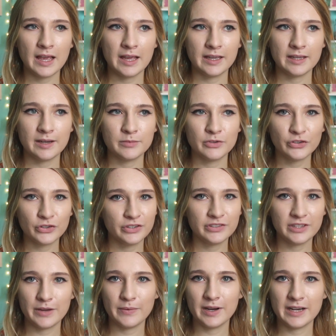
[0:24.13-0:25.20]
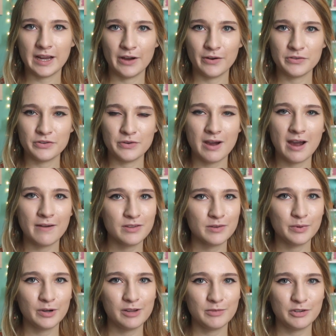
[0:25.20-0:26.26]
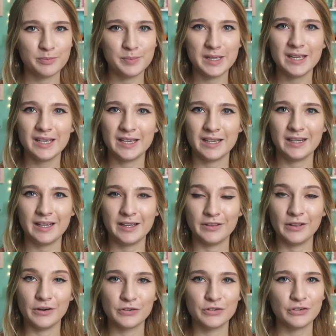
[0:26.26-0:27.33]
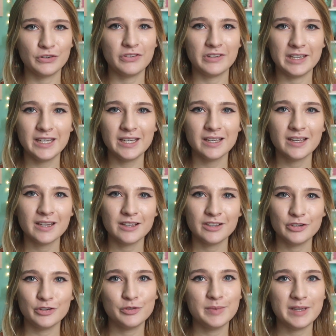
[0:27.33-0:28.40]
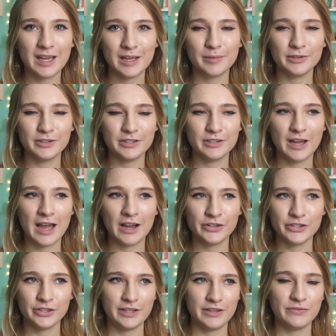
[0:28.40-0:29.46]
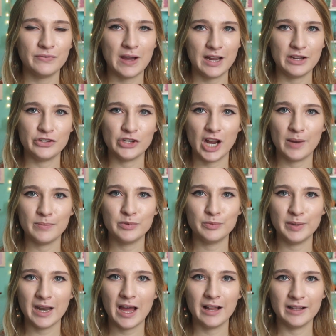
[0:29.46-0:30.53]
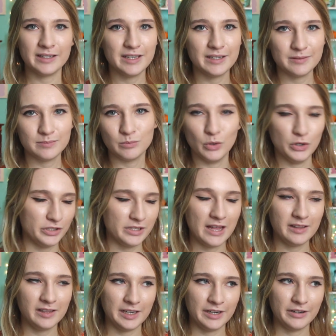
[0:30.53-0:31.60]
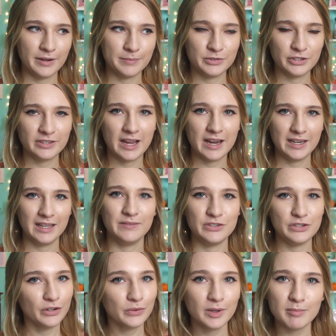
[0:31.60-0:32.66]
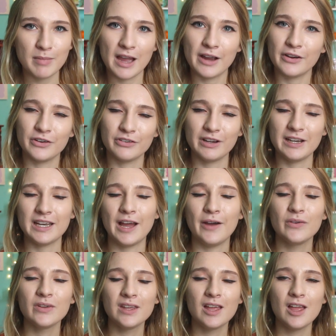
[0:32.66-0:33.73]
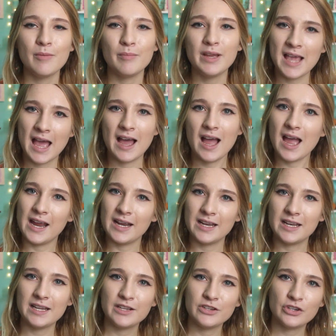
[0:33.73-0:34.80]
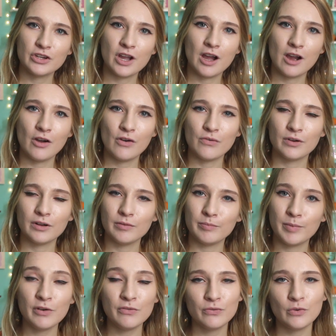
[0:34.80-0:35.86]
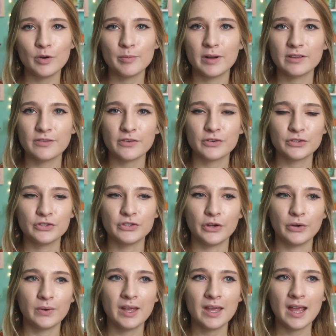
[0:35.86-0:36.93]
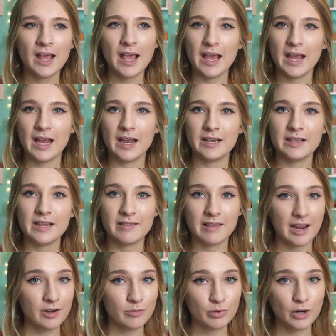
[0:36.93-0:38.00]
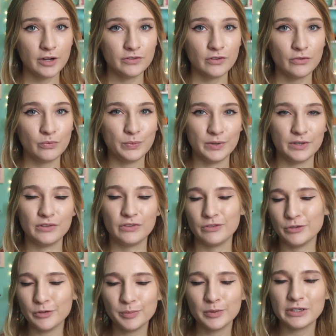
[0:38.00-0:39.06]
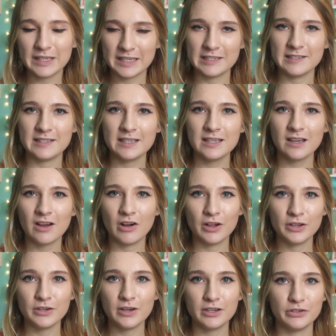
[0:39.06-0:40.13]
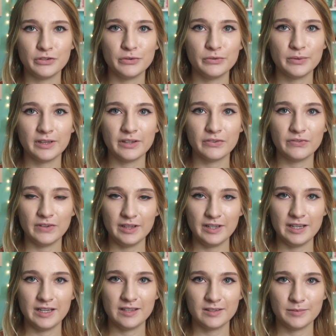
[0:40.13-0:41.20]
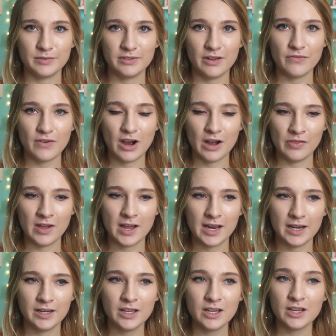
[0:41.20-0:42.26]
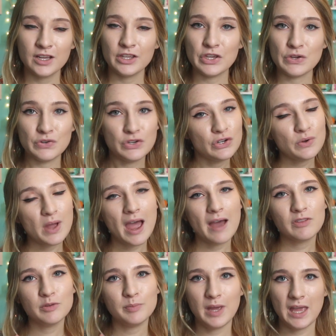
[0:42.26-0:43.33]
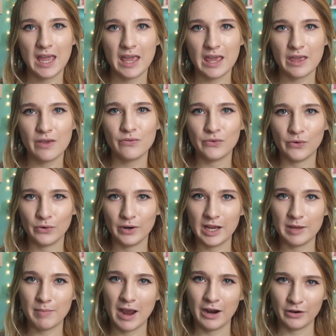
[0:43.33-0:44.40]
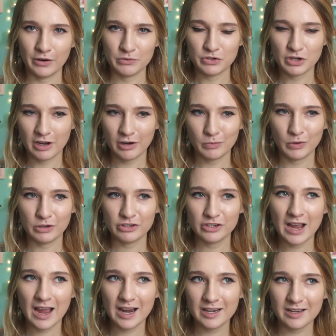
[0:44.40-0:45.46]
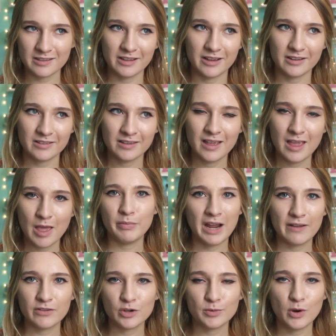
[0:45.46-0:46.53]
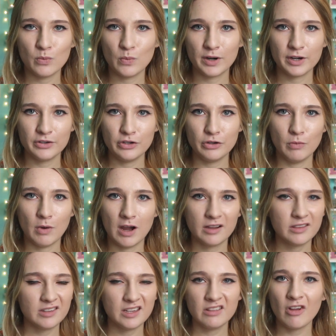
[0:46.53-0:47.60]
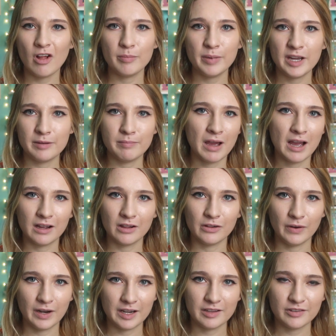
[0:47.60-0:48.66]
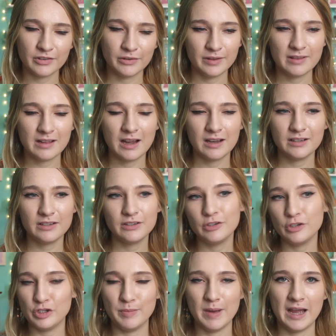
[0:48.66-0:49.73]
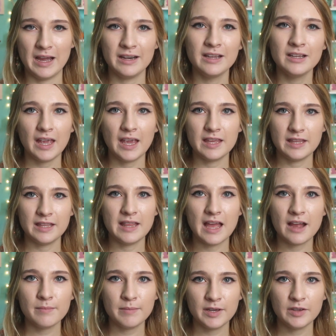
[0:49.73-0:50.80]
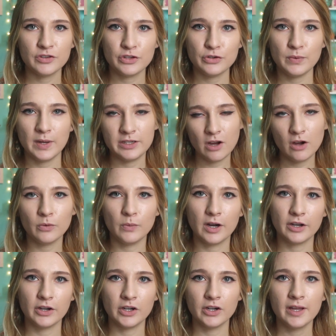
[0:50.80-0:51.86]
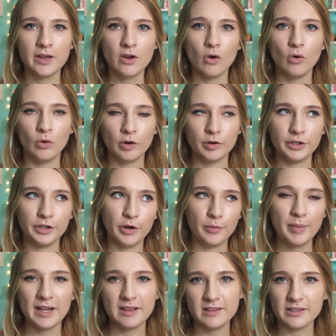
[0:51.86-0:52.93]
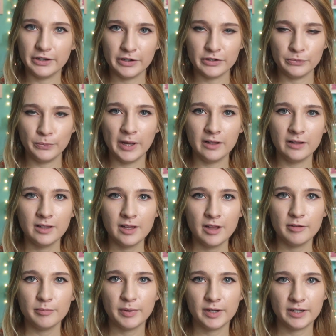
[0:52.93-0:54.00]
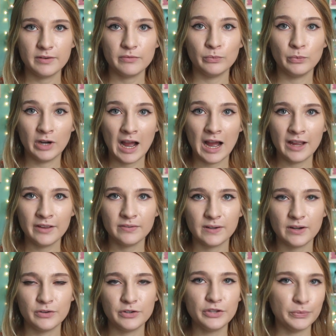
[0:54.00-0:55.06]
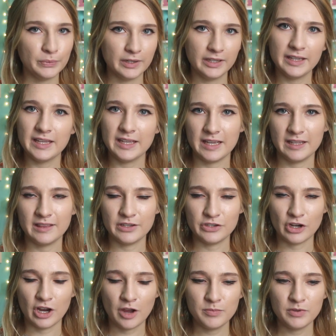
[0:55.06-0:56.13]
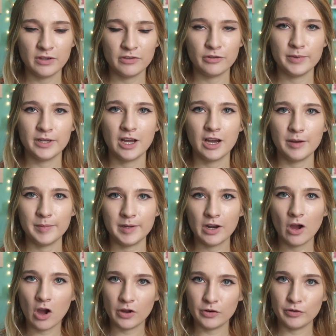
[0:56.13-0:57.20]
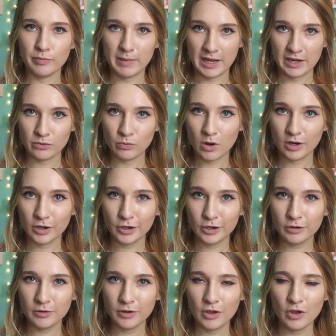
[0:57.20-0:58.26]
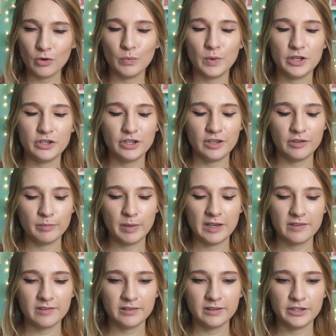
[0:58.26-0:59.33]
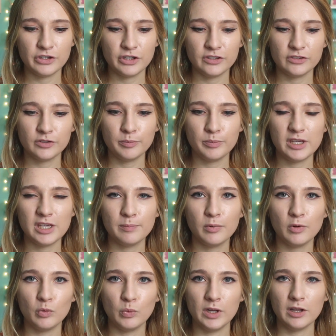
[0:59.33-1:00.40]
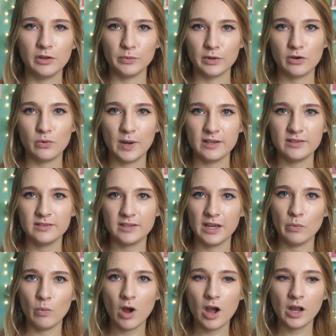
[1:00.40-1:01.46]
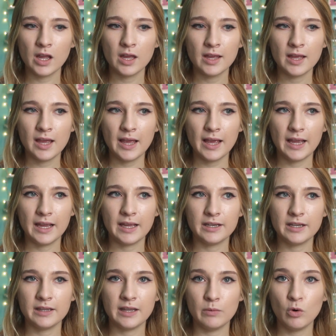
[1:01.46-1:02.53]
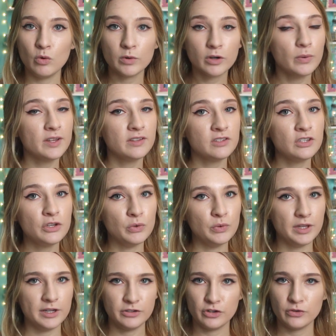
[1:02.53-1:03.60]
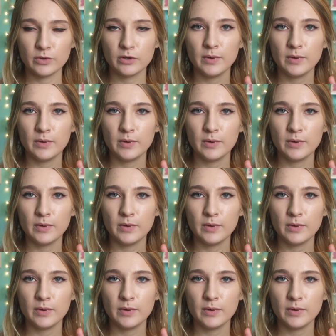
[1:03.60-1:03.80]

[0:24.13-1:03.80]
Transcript: And I'm just going to say right now, you have to pretty much be in a larger city to be able to actually find jobs, but I'll get more into that later. I'm just kind of giving you a quick background right now. But yeah, I did it in Chicago for about 4 months or so, and the sign-up process was super easy. All you got to do is really fill in some stuff online. You do have to pay for a background check, which kind of sucks, but after about 1 or 2 walks, it's all paid back already, so it's not too bad. And then that makes you a dog walker, or, pet sitter as well. But where I found you really get the jobs is to become an on-demand walker, which is basically just people will request a walk and they won't request you, they'll just